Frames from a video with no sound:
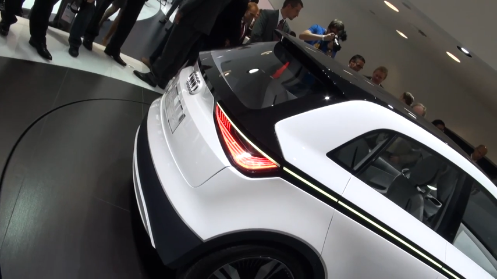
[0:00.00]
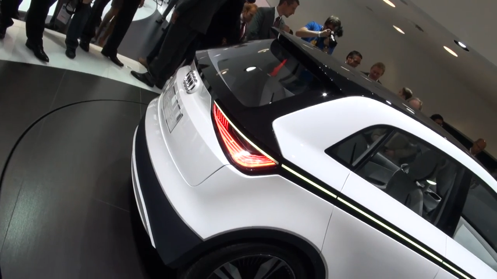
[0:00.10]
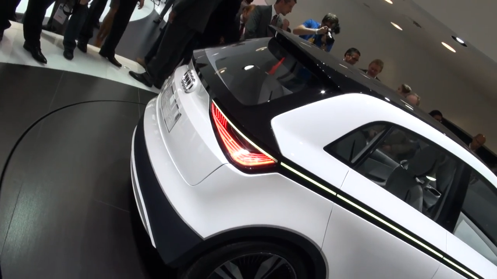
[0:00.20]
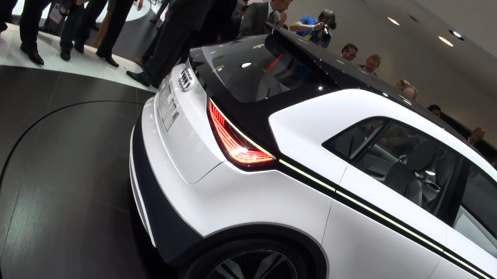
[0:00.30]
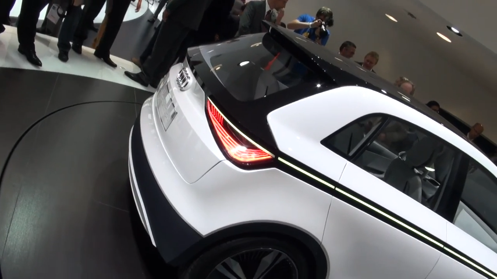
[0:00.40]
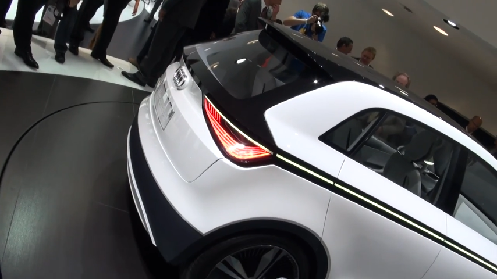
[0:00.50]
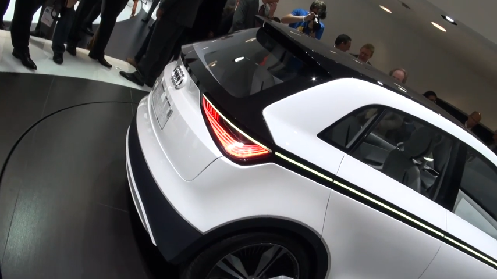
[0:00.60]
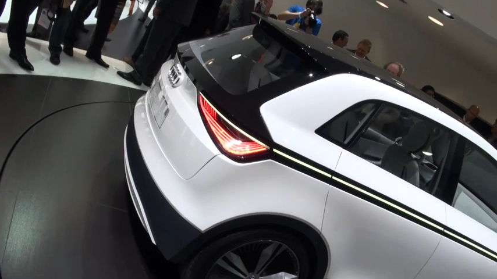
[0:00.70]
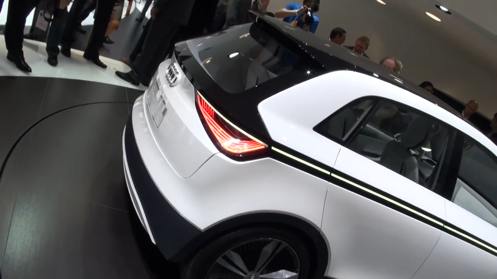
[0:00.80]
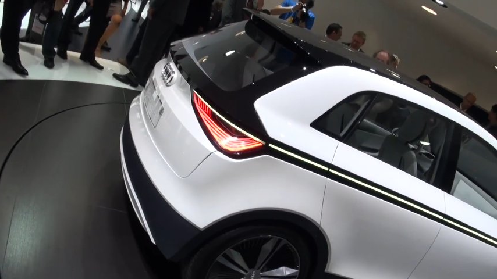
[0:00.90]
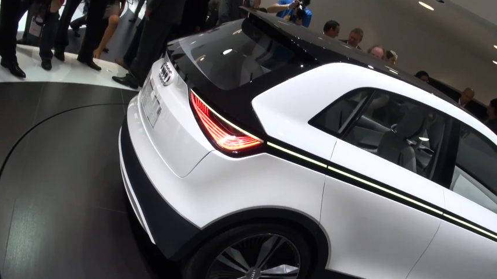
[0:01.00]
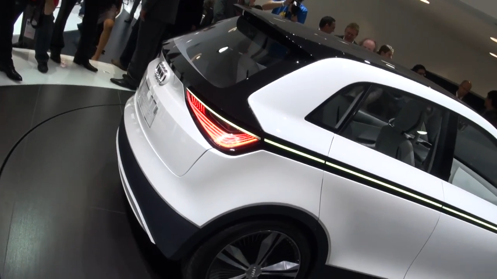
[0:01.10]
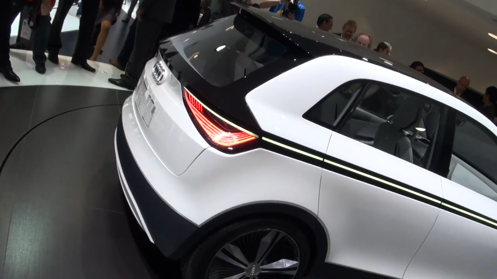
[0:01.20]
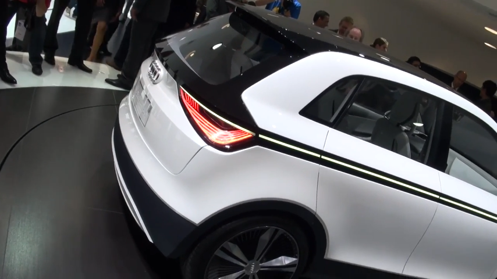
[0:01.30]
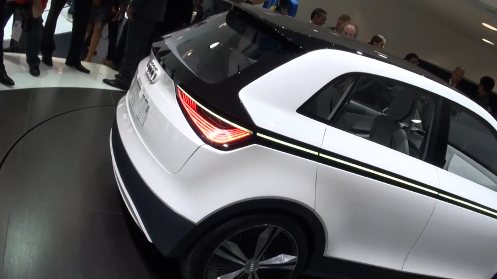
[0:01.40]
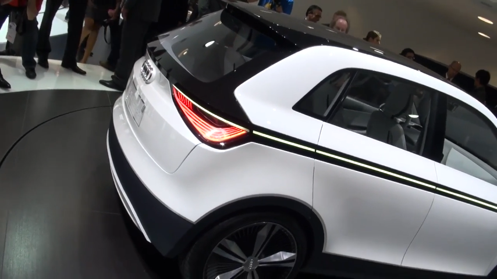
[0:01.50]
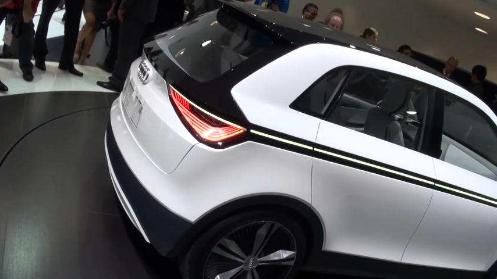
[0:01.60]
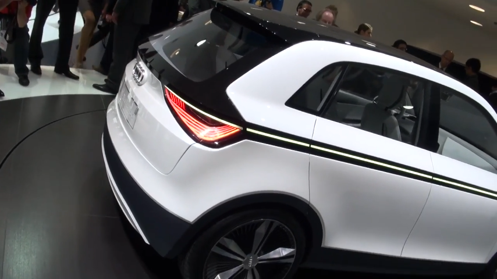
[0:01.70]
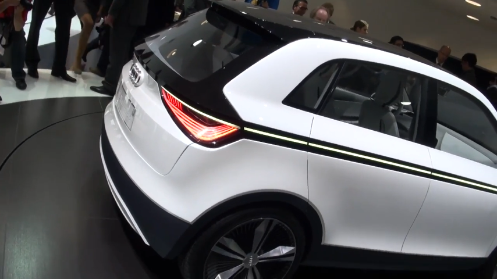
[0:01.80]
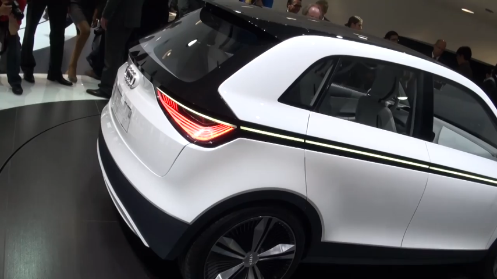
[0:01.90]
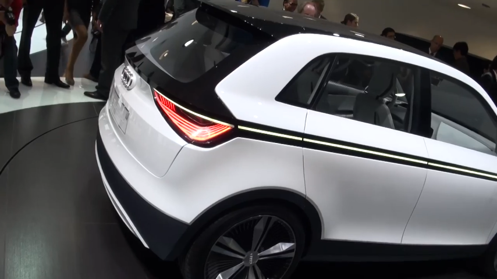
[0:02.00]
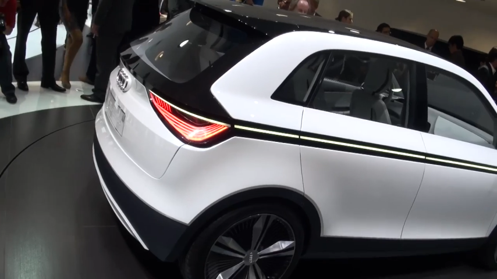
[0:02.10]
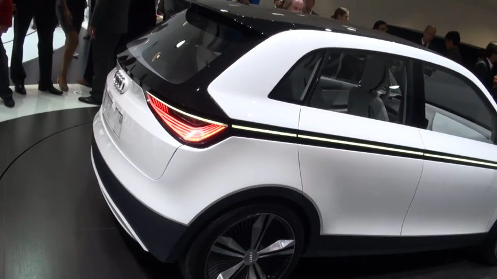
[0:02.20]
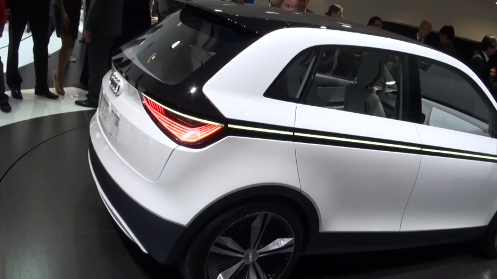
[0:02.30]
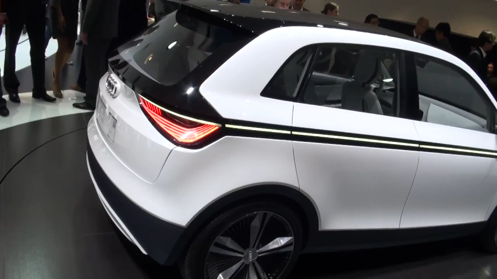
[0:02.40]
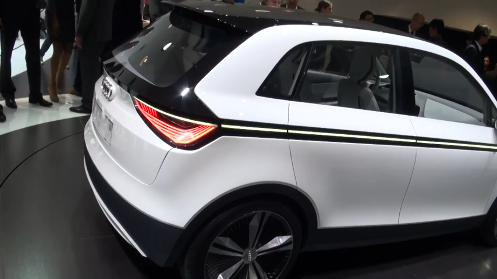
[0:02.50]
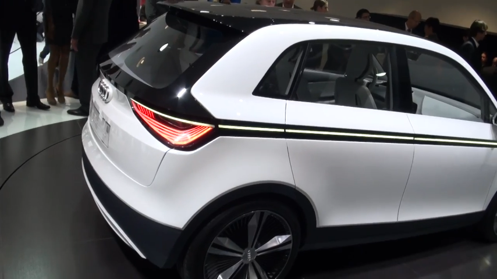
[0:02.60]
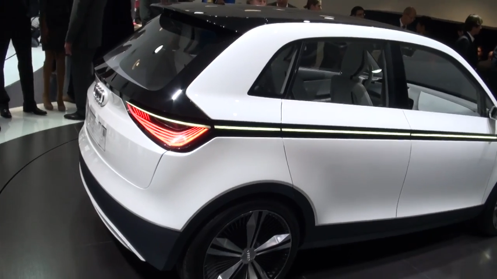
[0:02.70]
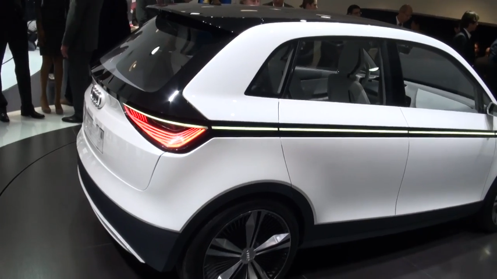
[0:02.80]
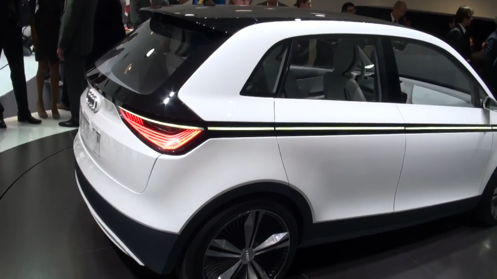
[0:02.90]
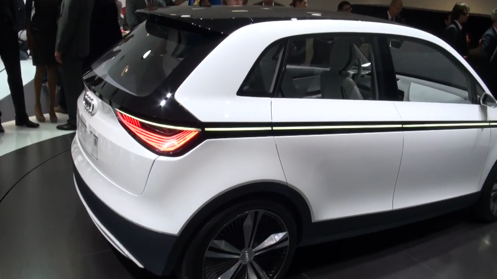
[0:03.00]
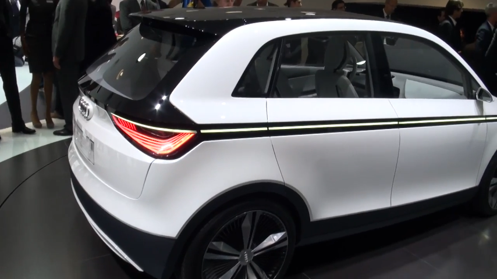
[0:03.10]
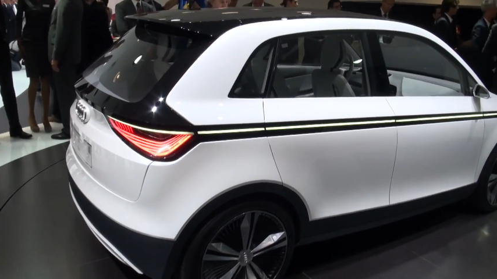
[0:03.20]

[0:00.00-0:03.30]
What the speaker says: No face is visible, so there are no lips to read.